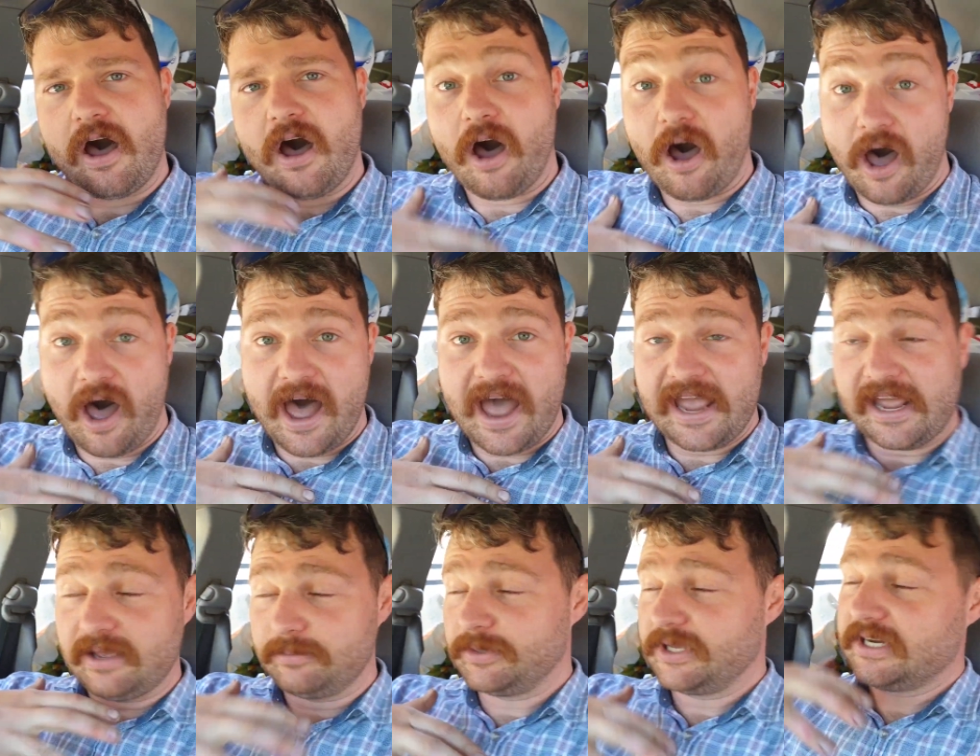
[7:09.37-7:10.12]

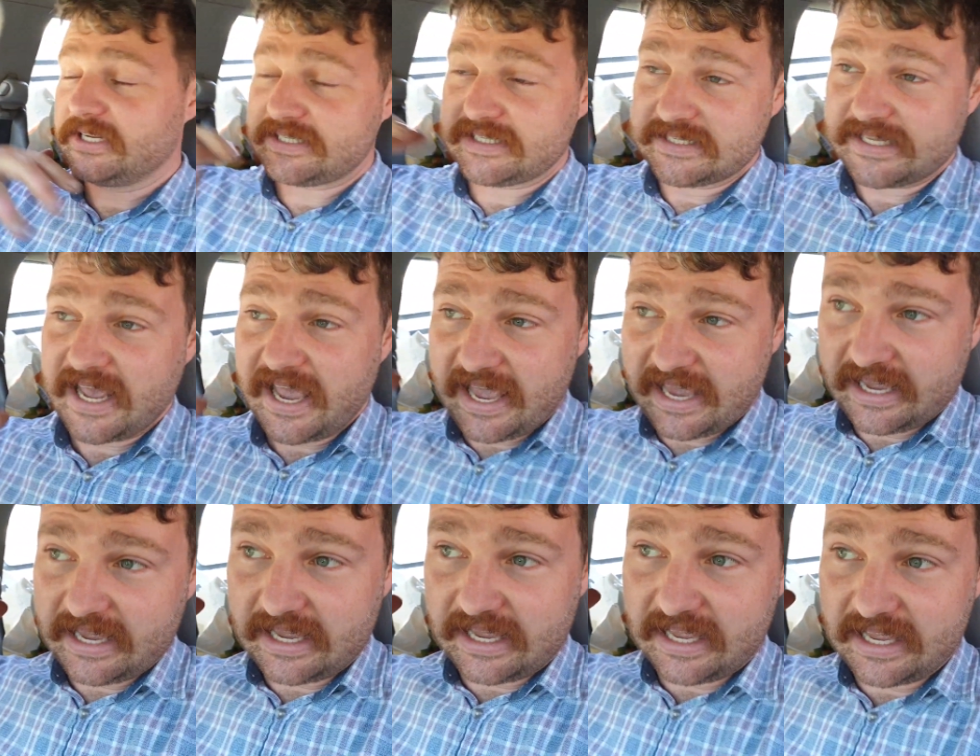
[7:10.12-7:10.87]
I am going to
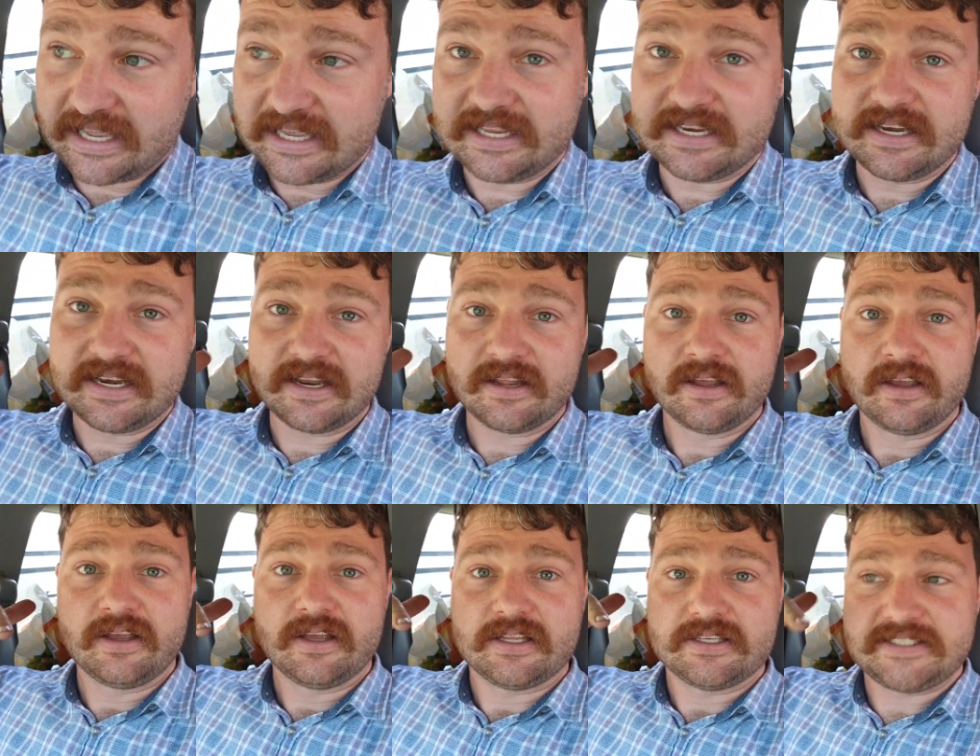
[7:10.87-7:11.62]
stay
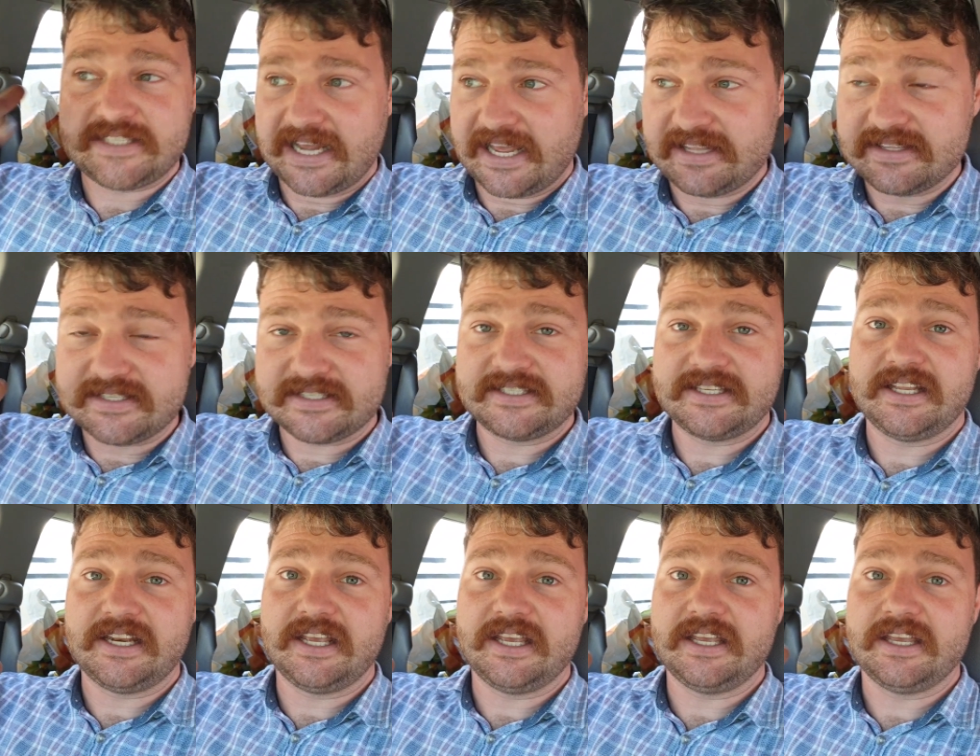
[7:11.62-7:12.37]
in Tent
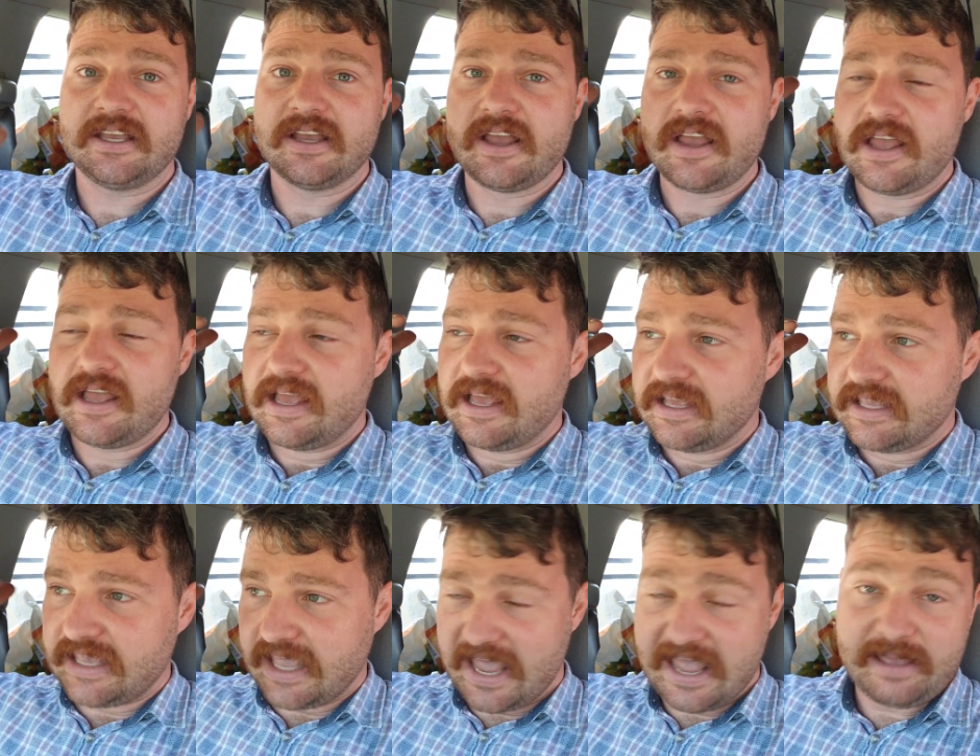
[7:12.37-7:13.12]
City
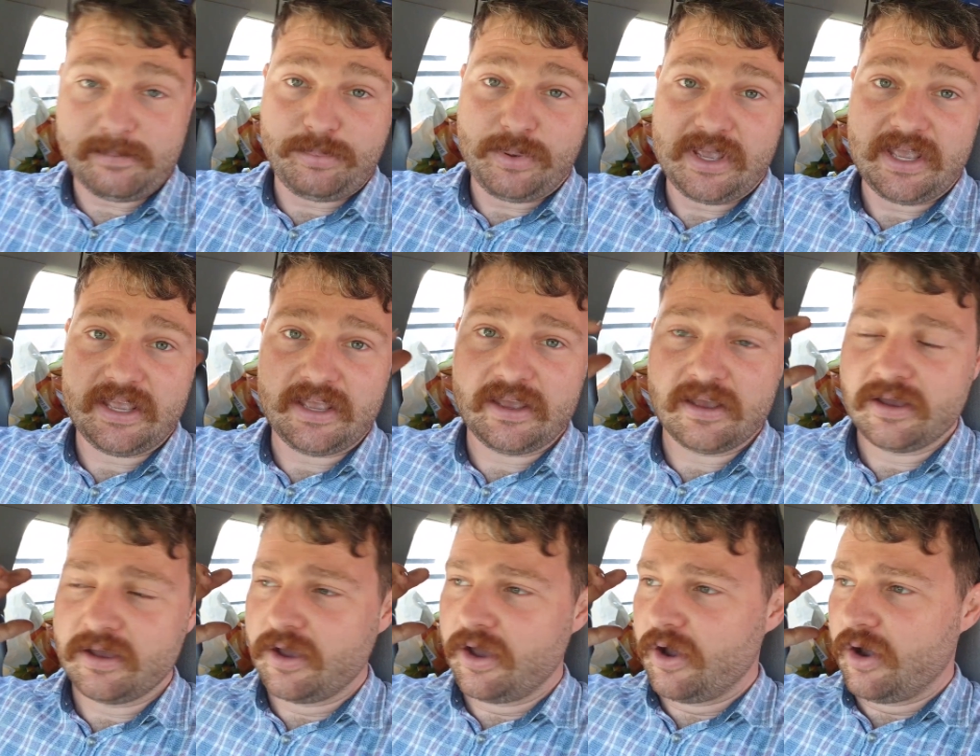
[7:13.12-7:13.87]

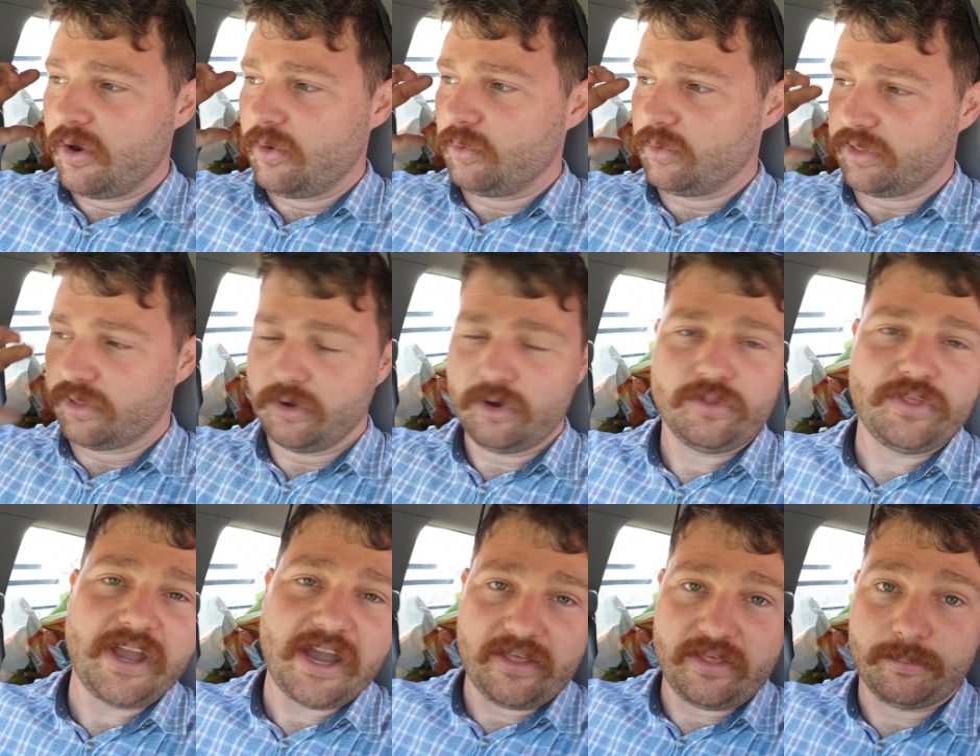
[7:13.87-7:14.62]
camping with
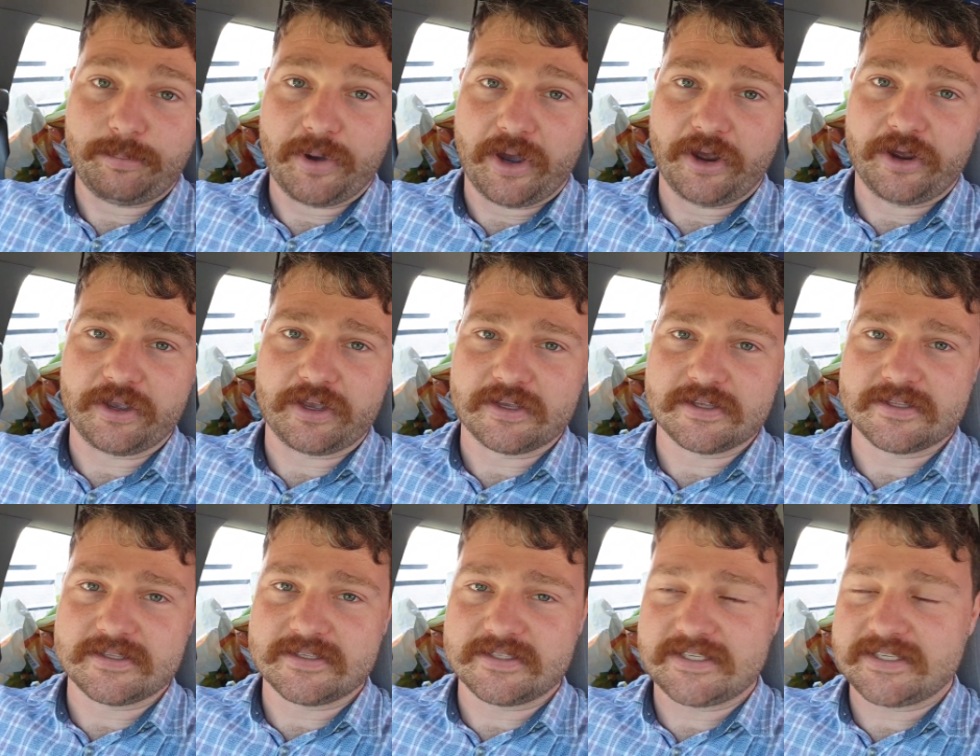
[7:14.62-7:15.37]
all the other
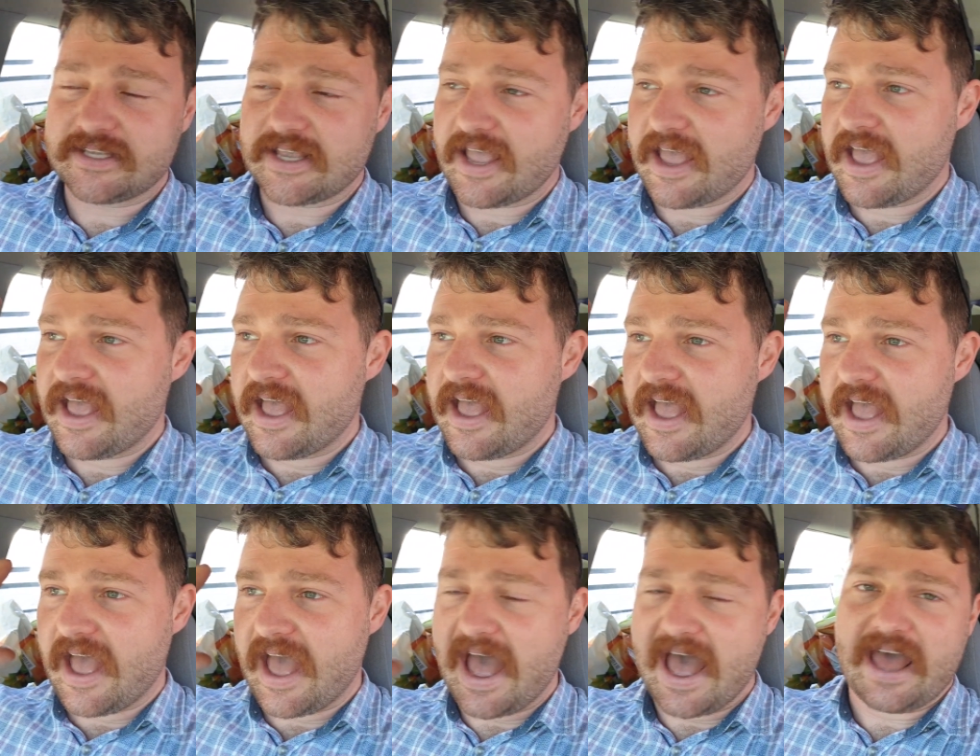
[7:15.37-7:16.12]
Bogans
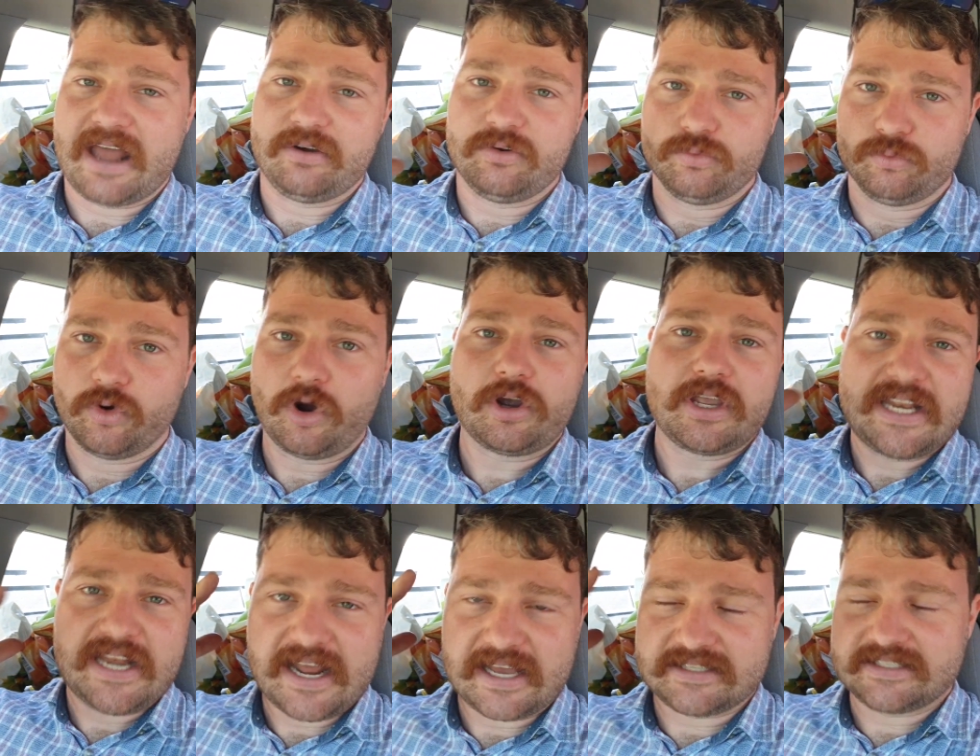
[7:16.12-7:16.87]
at
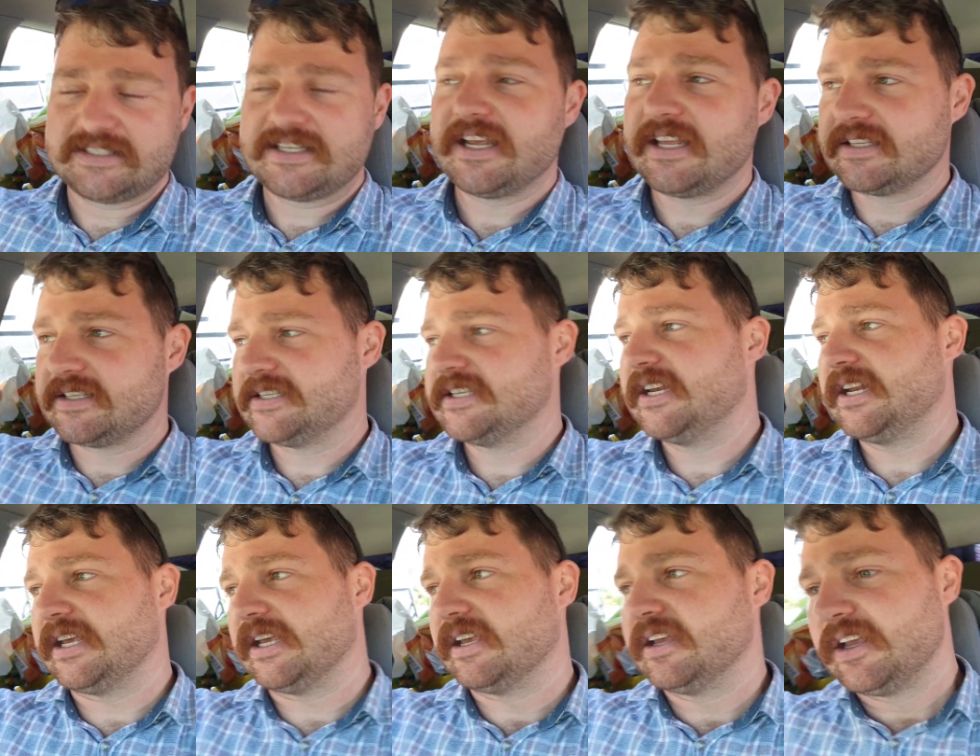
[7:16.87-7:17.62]
Rockynats Tent
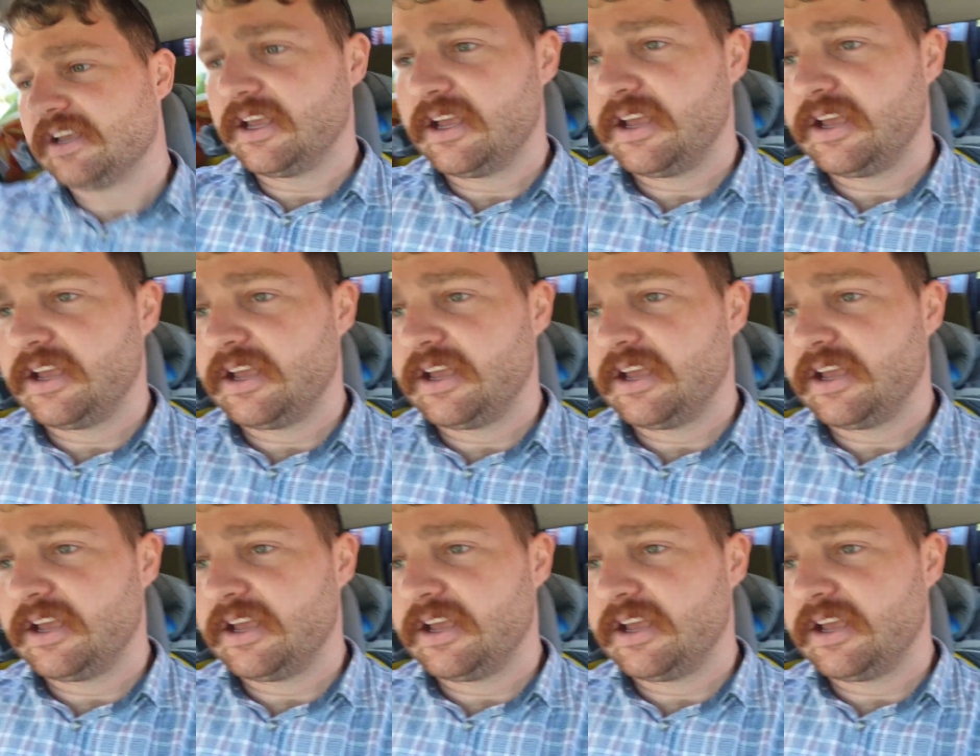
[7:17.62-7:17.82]
City.